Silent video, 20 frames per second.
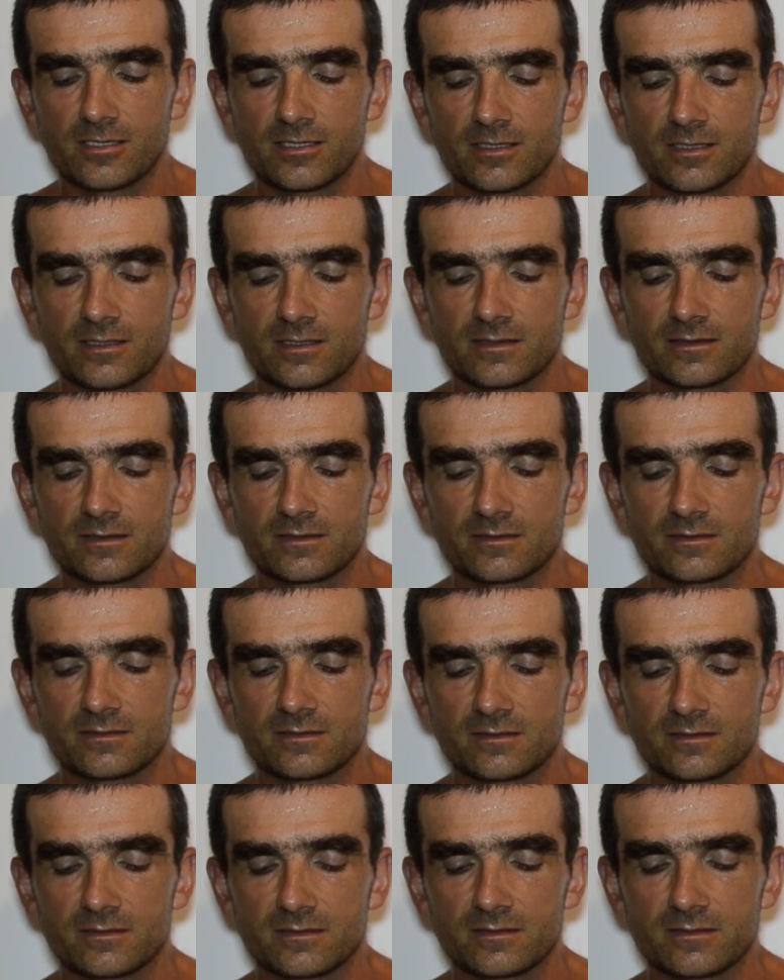and
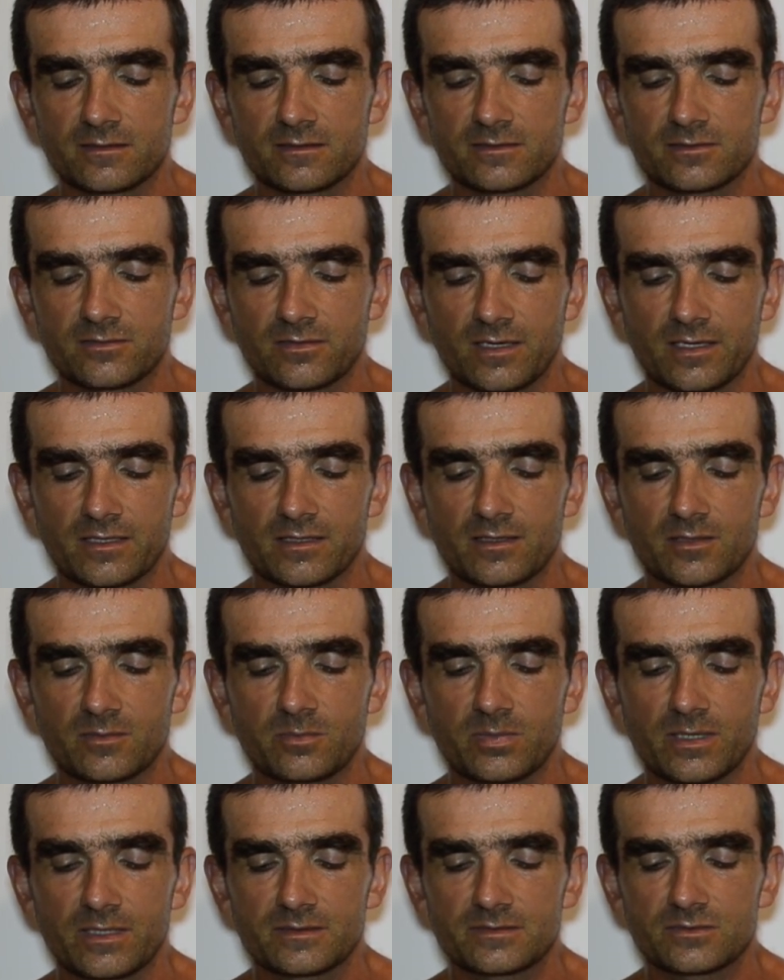trying her
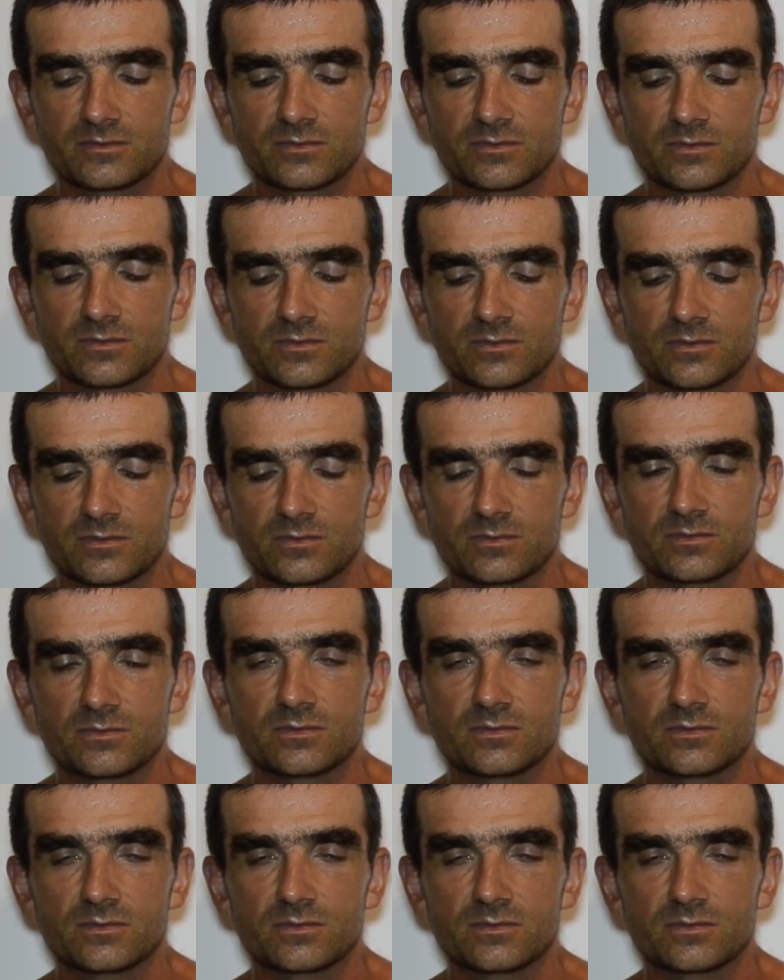best to